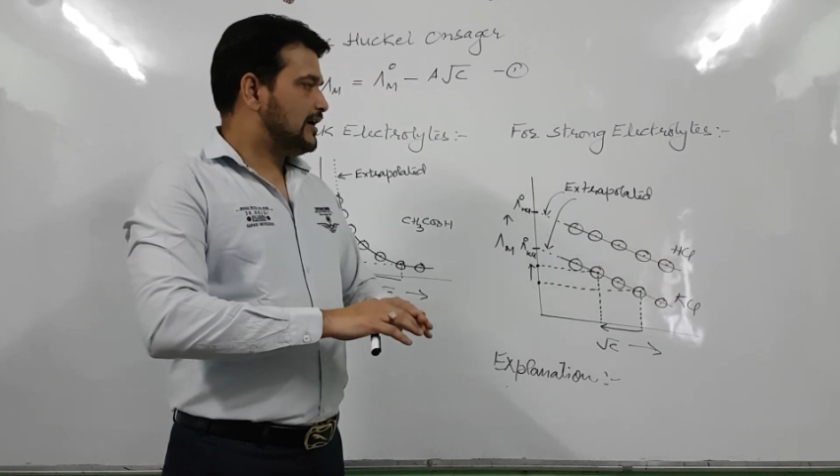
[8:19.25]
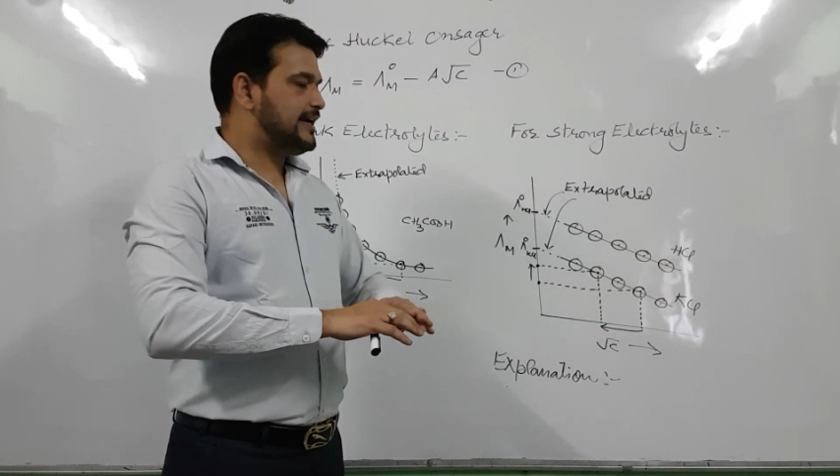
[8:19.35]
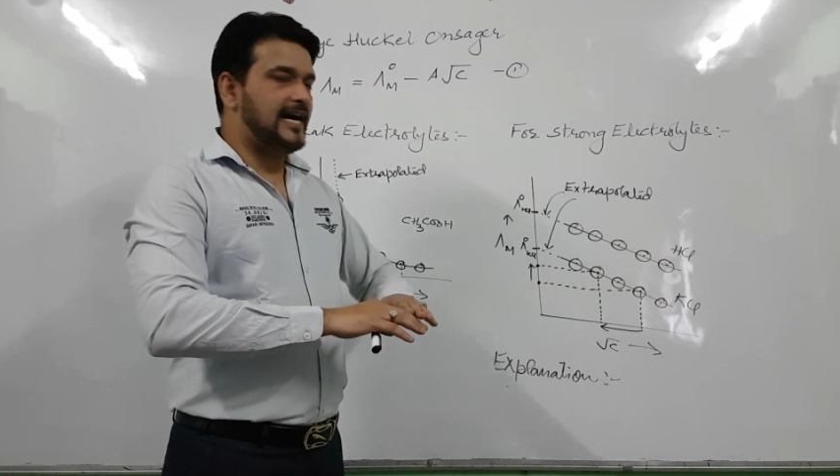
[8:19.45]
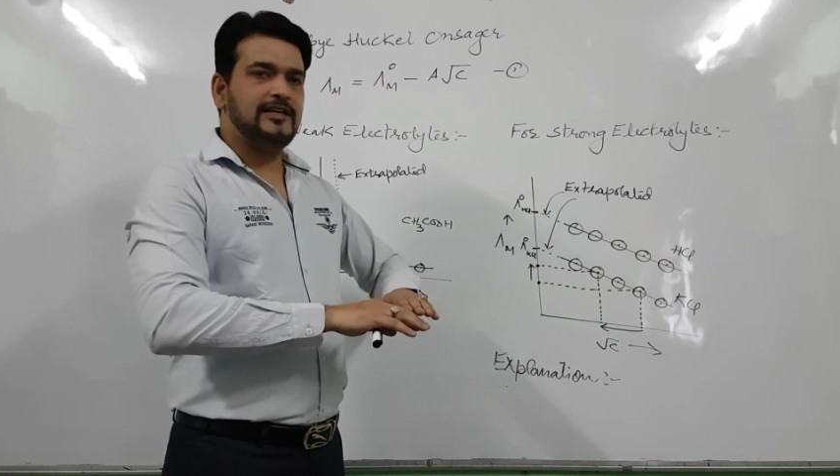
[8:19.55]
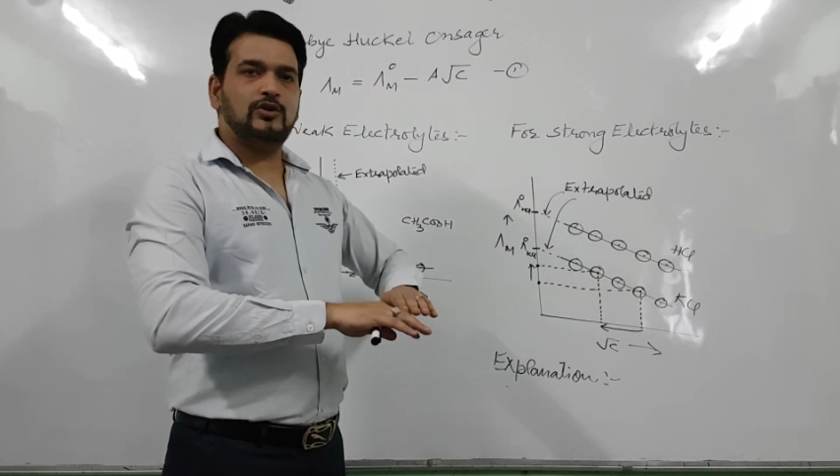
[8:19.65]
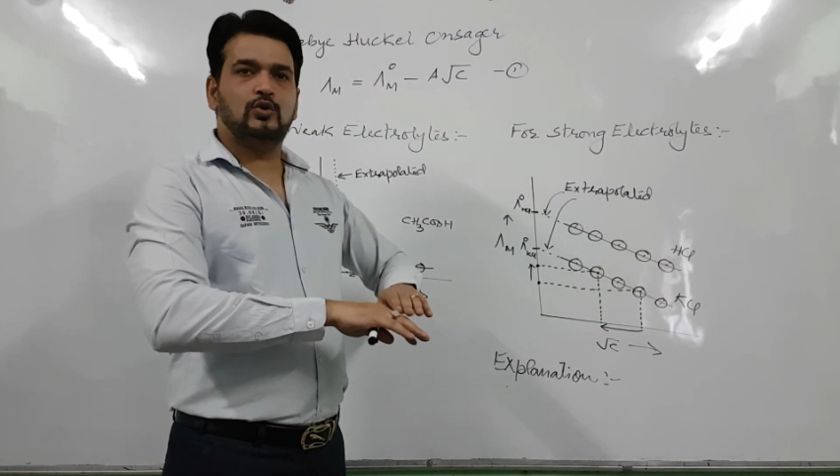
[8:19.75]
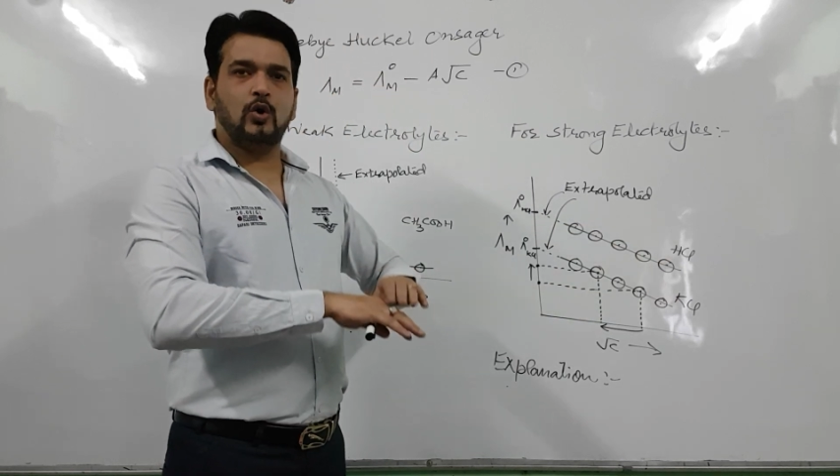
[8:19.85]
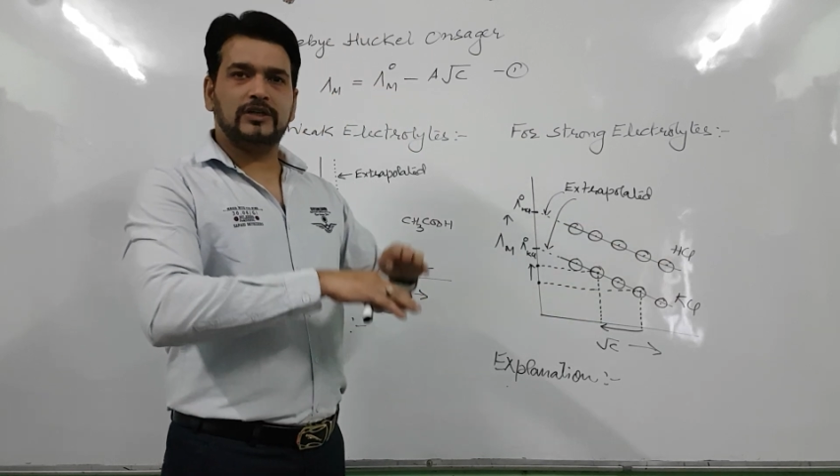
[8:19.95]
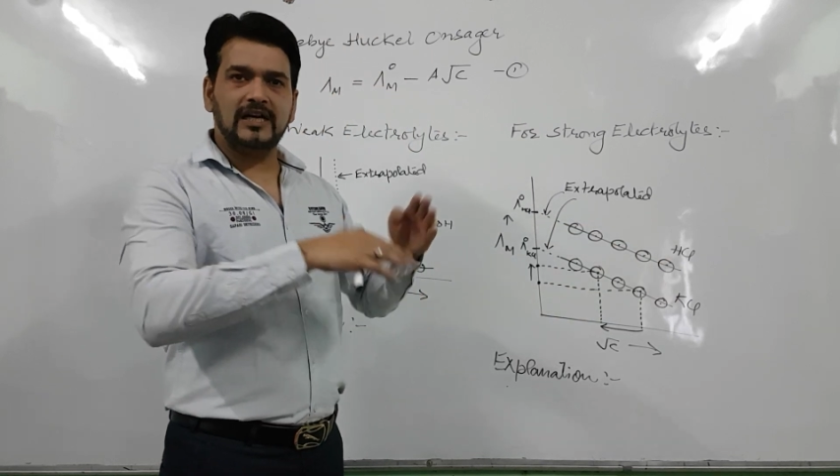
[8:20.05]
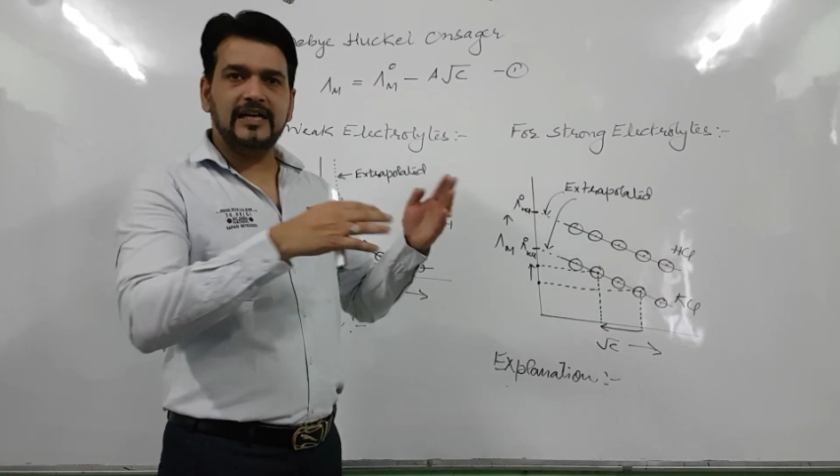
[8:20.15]
get
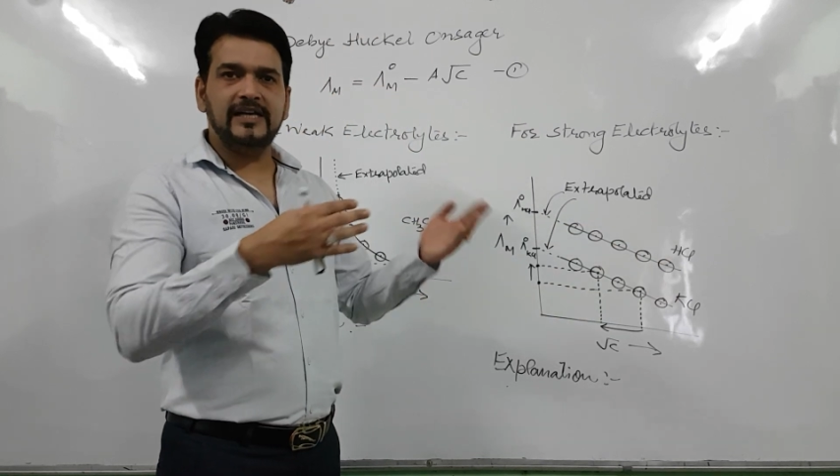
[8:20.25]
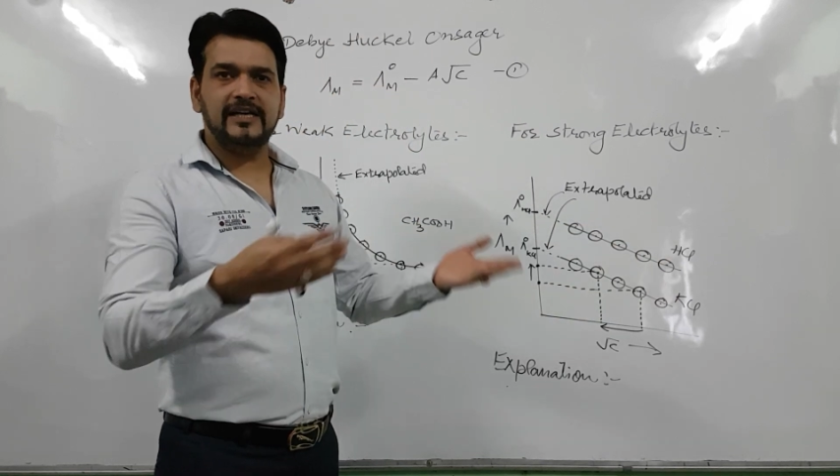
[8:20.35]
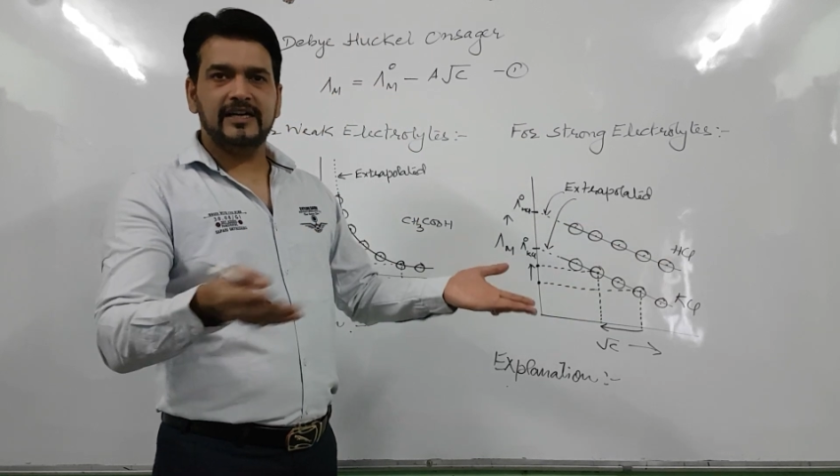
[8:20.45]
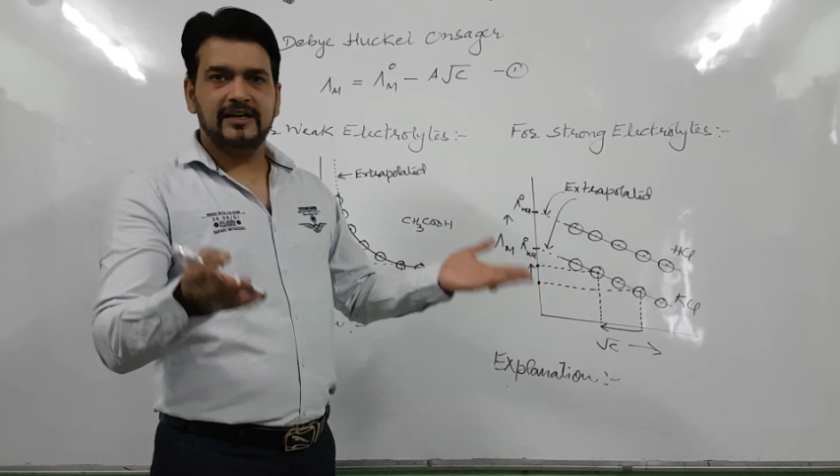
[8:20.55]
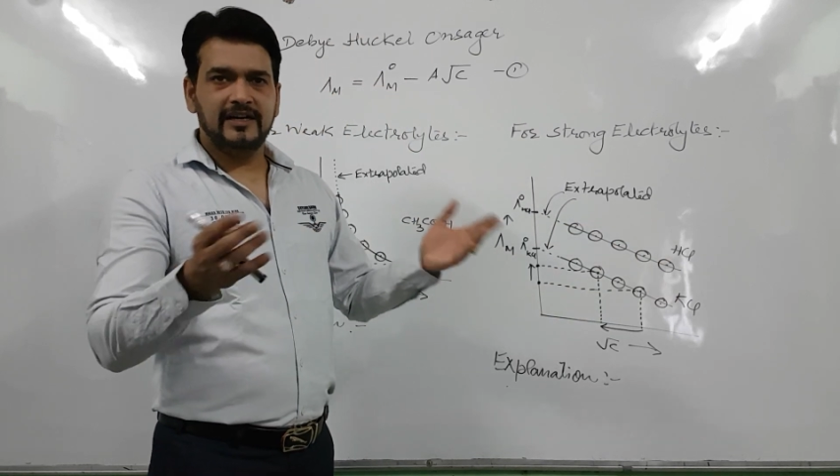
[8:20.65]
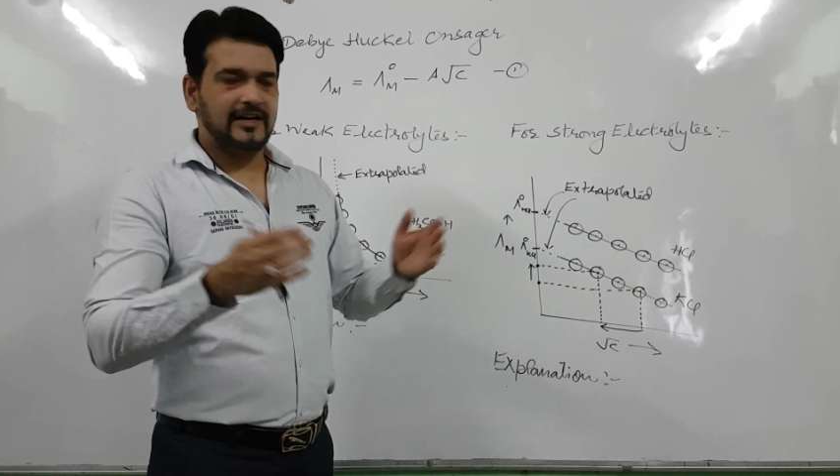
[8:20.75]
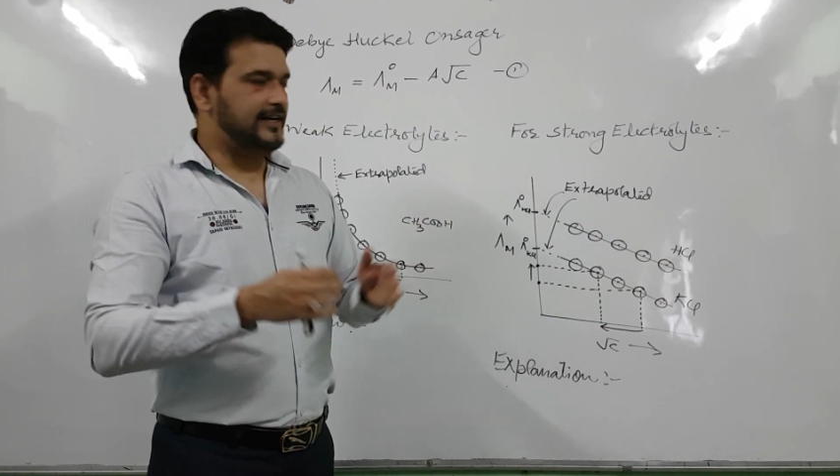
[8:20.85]
totally